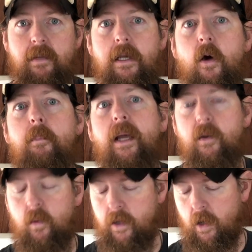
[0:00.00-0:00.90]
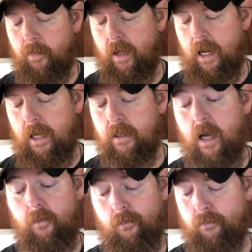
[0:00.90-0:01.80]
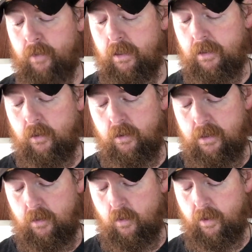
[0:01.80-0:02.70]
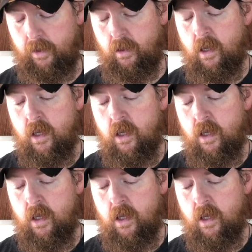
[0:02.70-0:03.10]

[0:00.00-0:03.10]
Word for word: Nico picked one up and got a really good deal on it.